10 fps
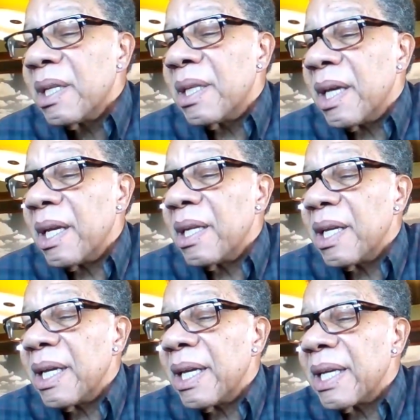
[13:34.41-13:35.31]
Then
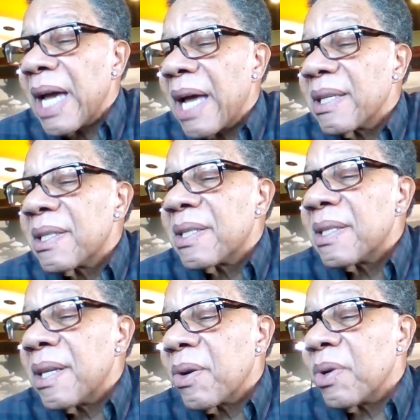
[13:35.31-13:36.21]
it got
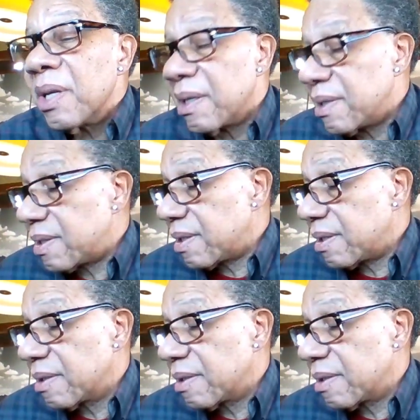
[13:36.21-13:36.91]
serious.